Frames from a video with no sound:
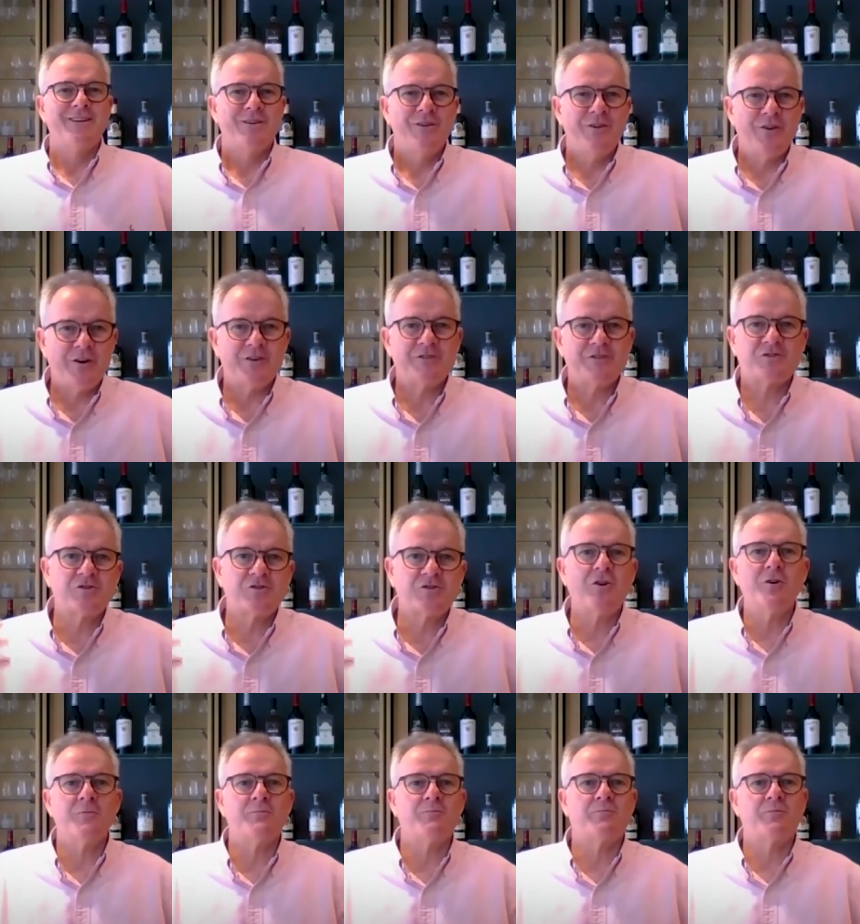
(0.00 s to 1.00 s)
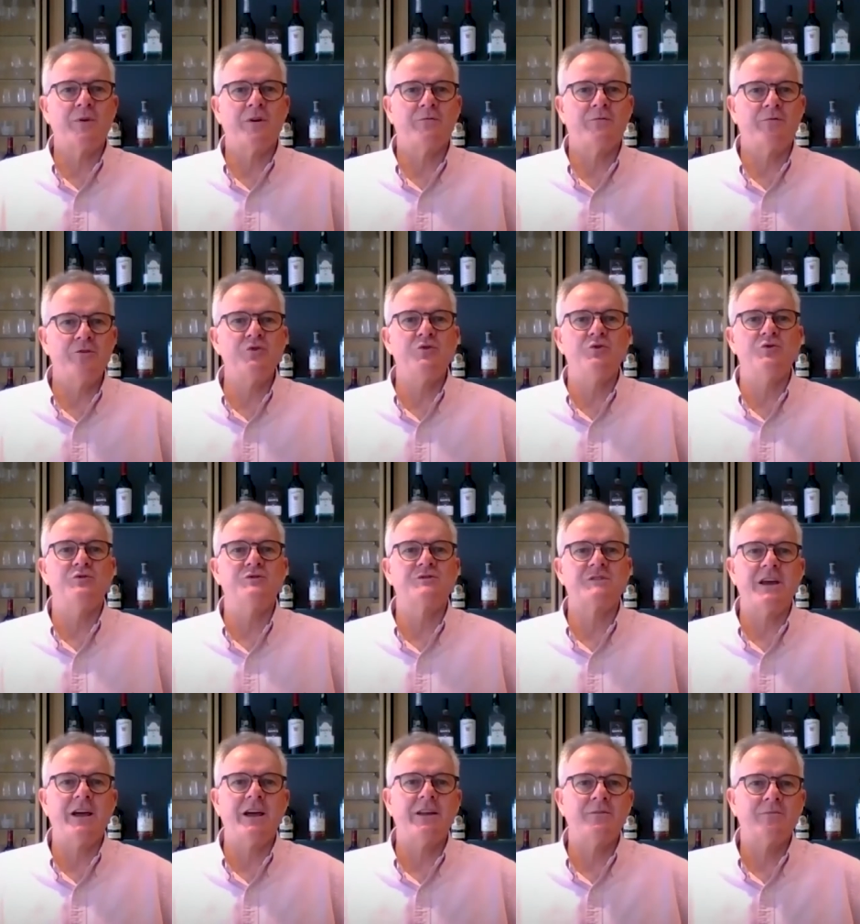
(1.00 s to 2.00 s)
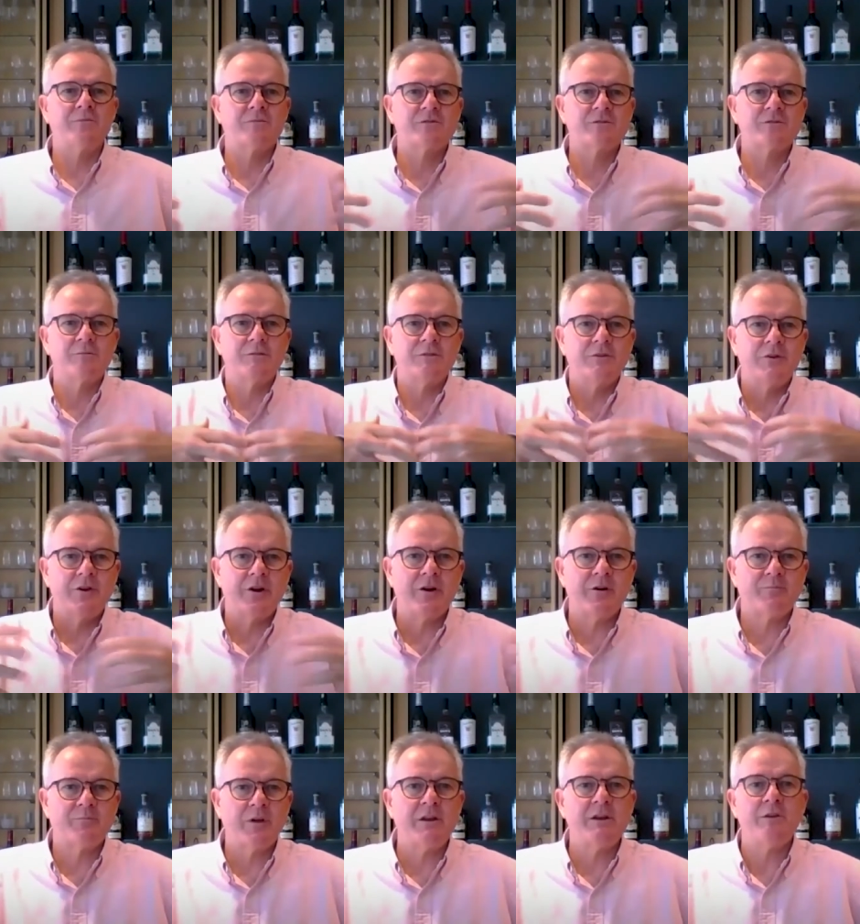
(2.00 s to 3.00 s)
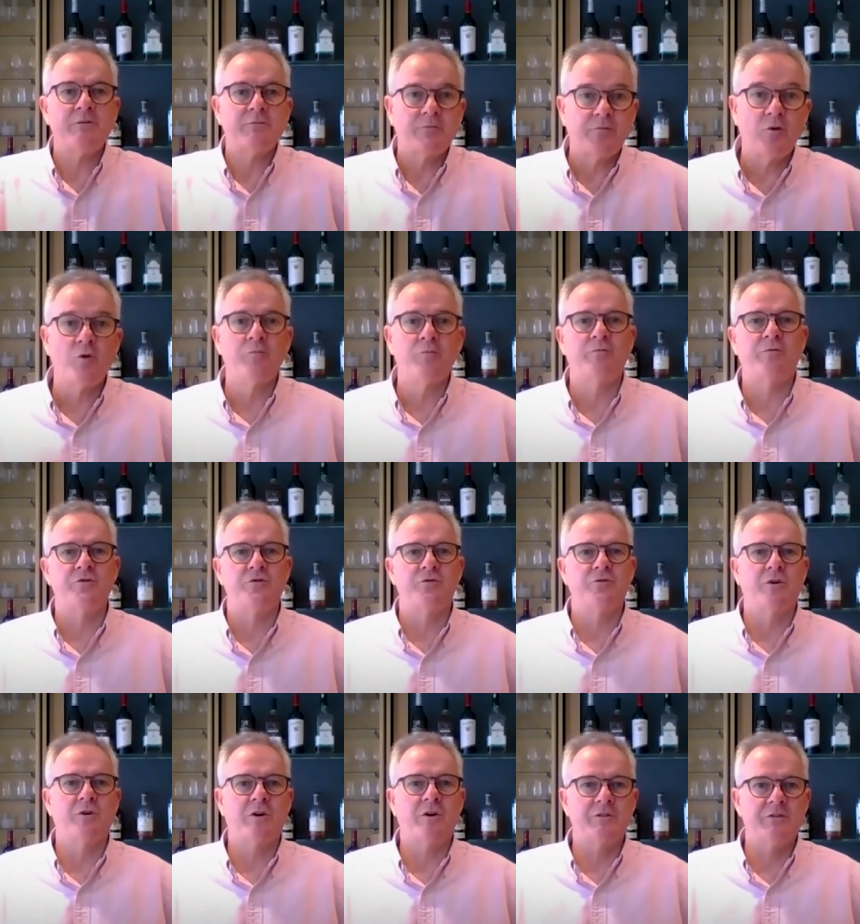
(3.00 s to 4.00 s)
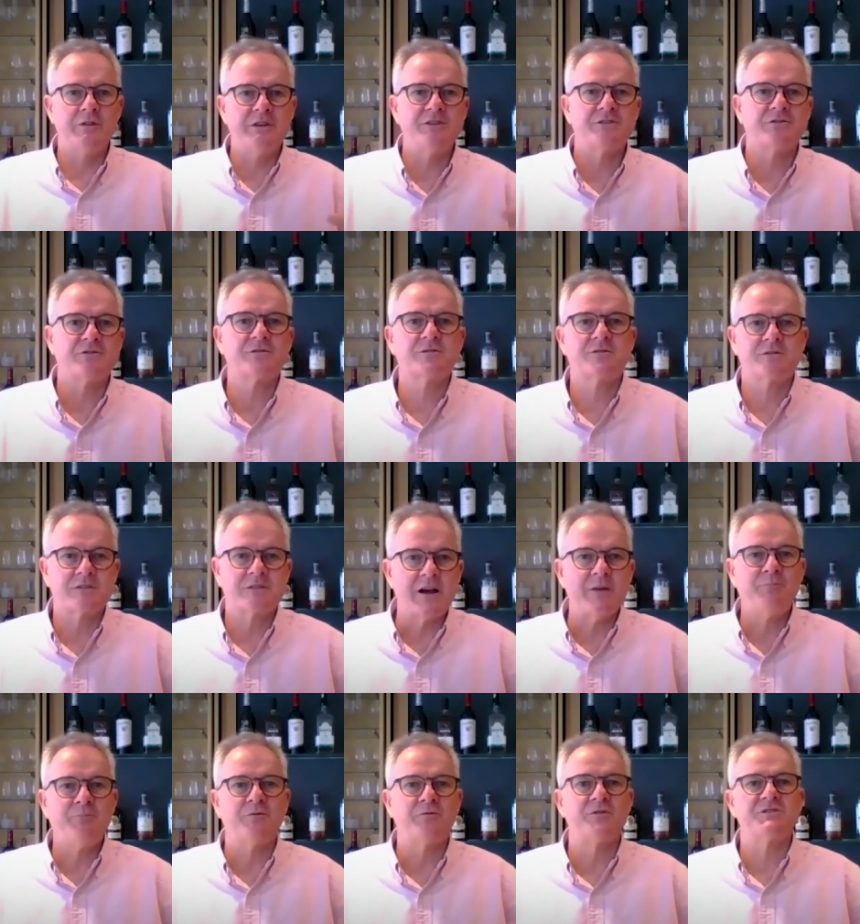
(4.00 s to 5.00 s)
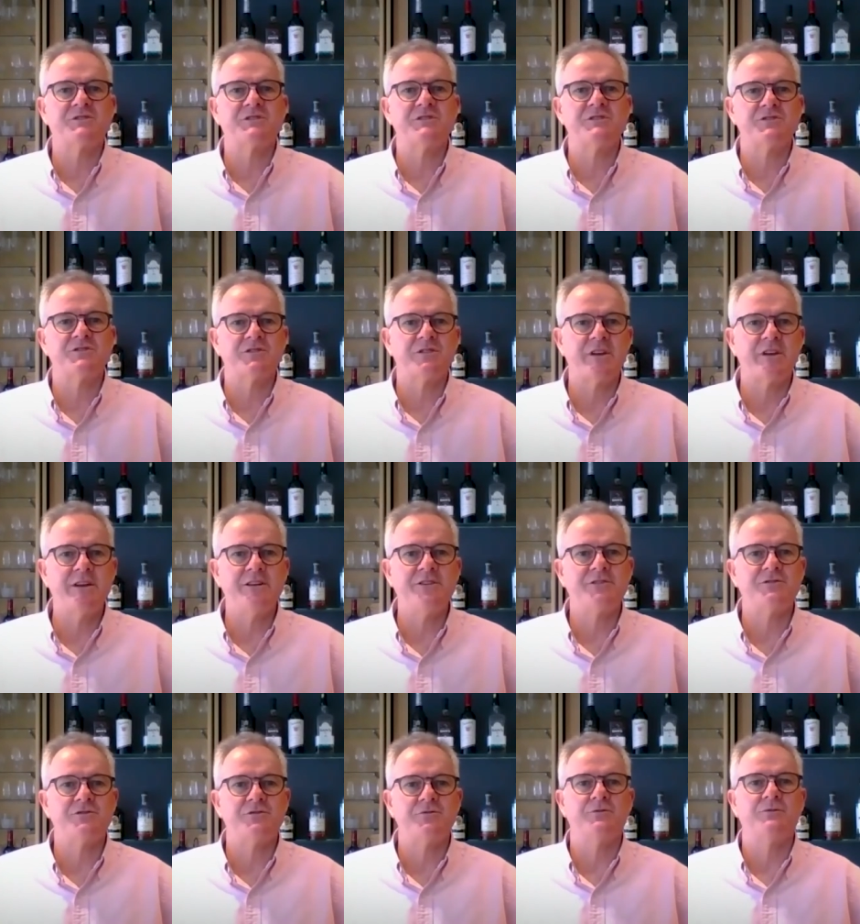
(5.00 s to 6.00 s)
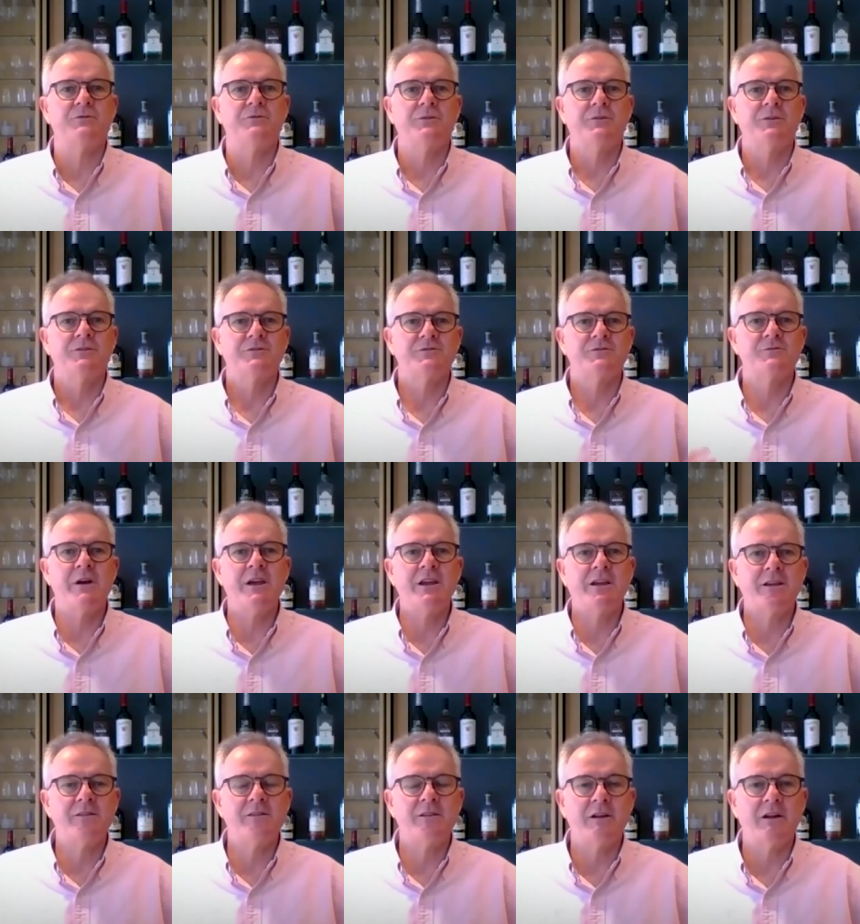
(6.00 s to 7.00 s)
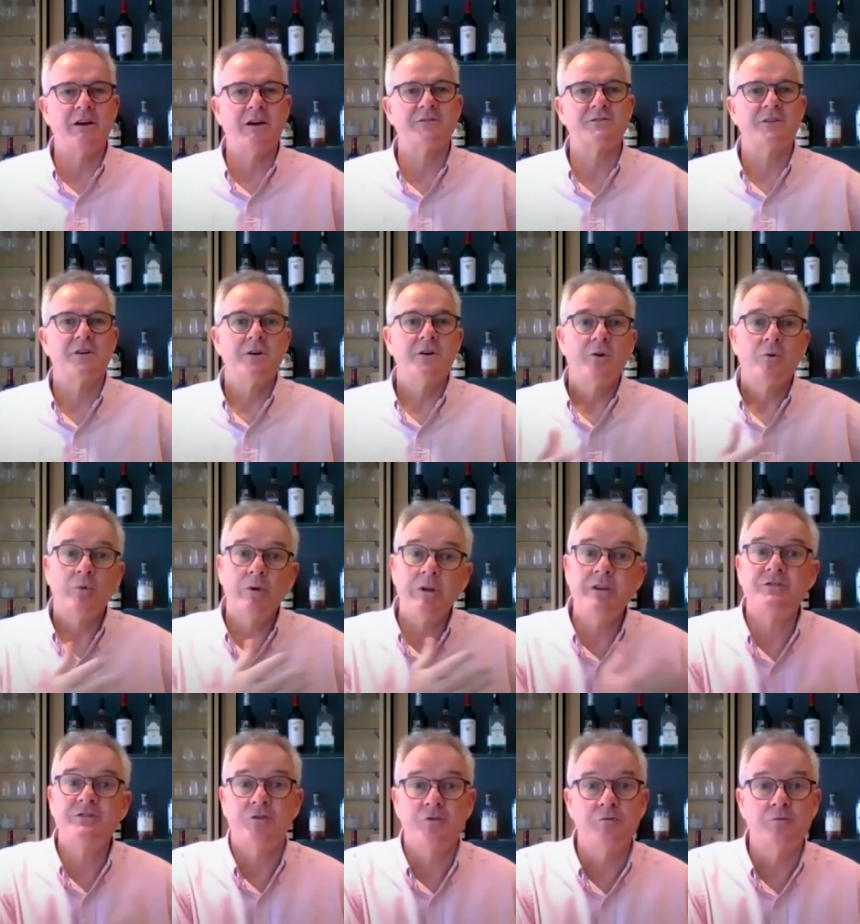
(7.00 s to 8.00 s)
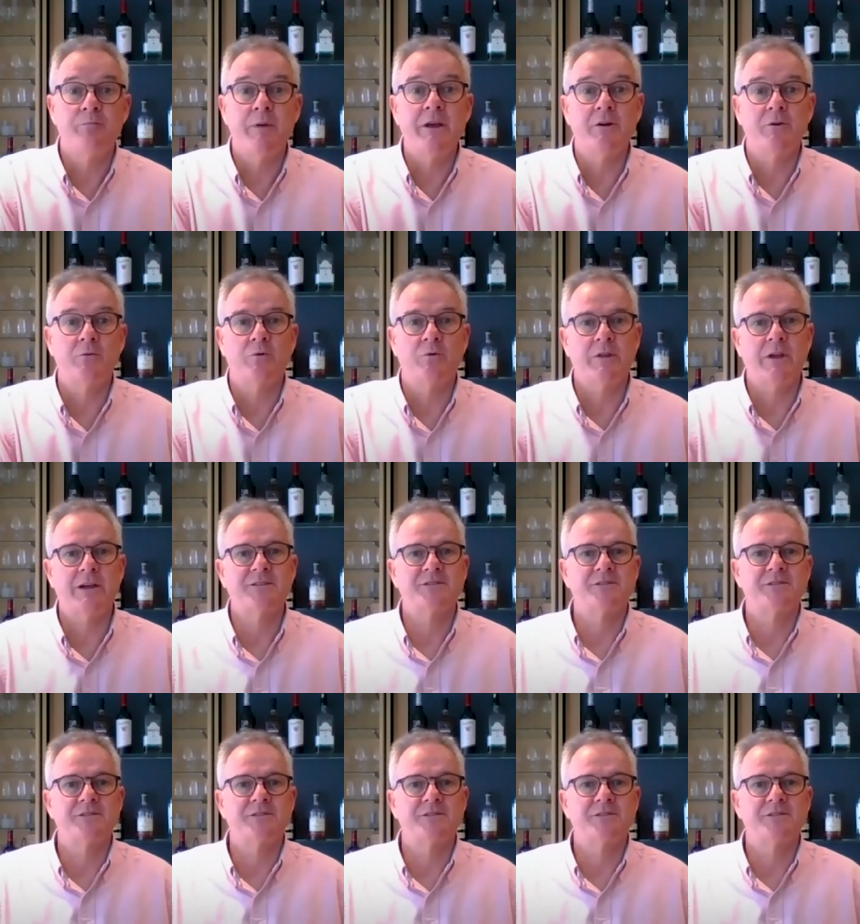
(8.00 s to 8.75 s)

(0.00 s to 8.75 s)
you know, stronger views and, you know, an informed view on these type of decisions they need to, to make in their lives. We need to do better with that.